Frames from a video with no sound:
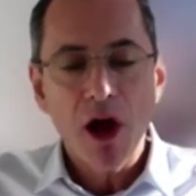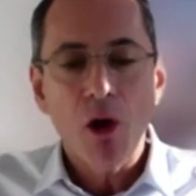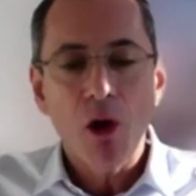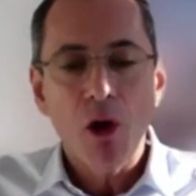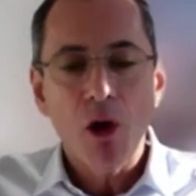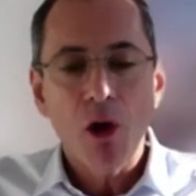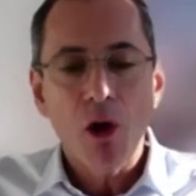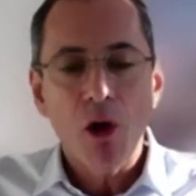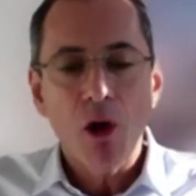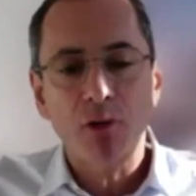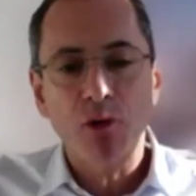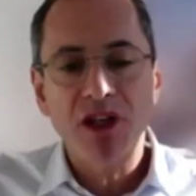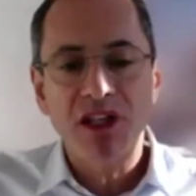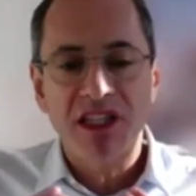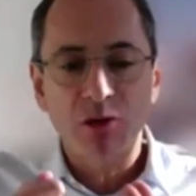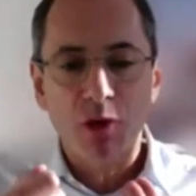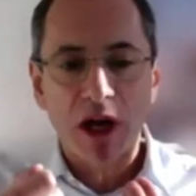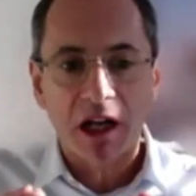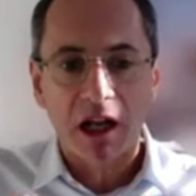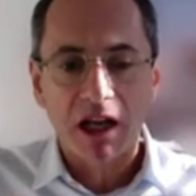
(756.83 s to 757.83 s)
What can we
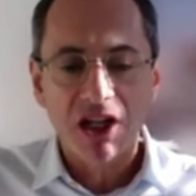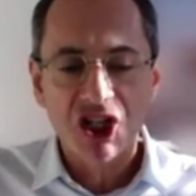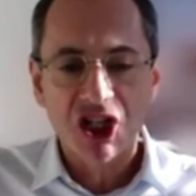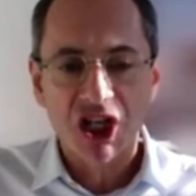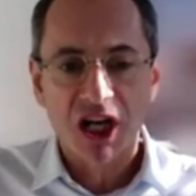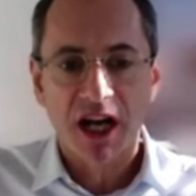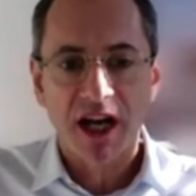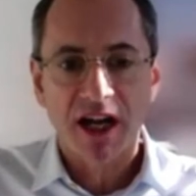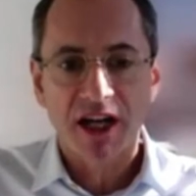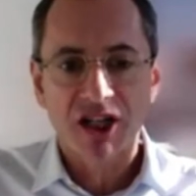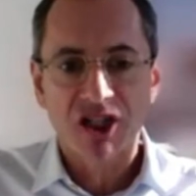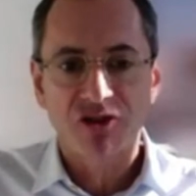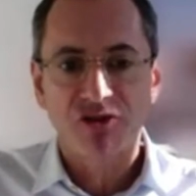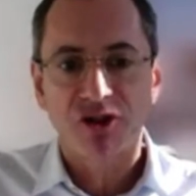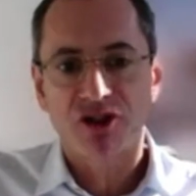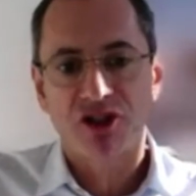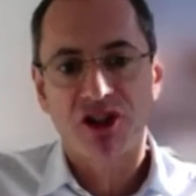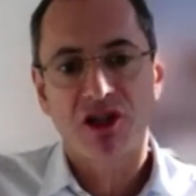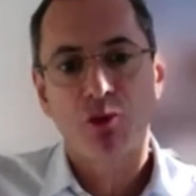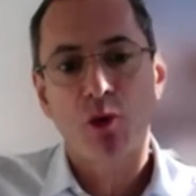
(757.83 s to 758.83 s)
directly
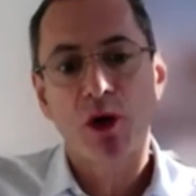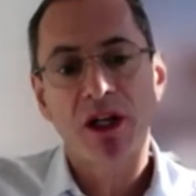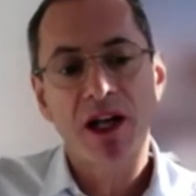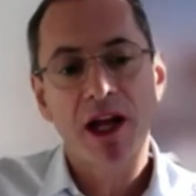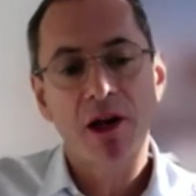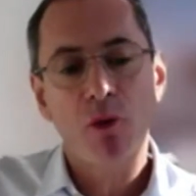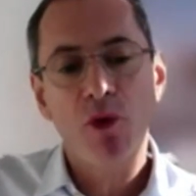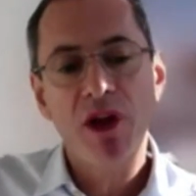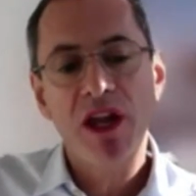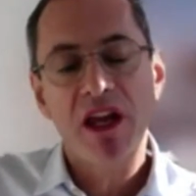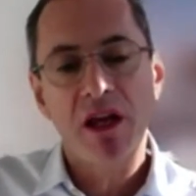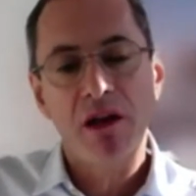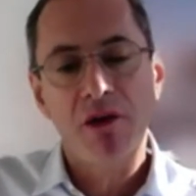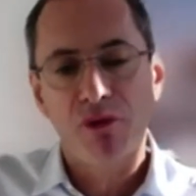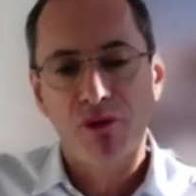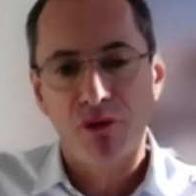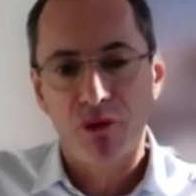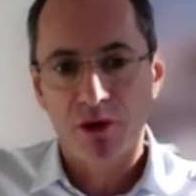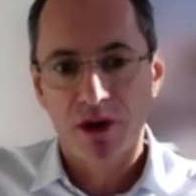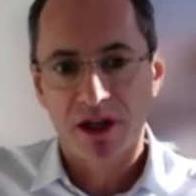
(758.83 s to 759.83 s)
change versus what can we
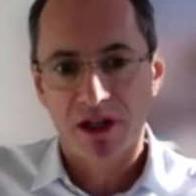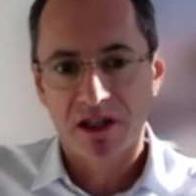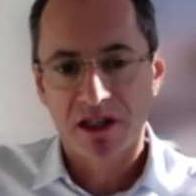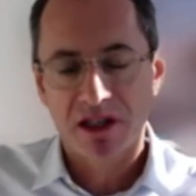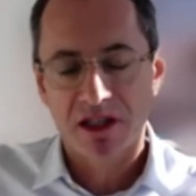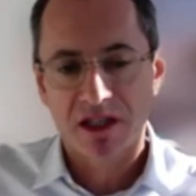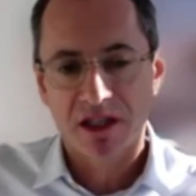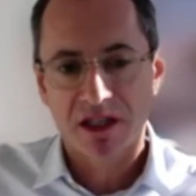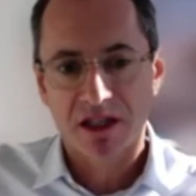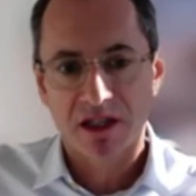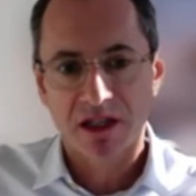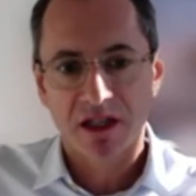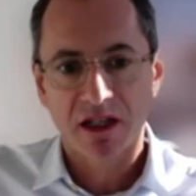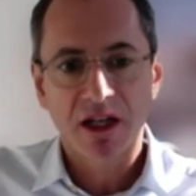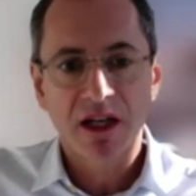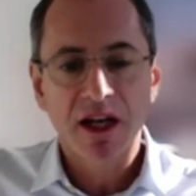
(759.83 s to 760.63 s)
influence?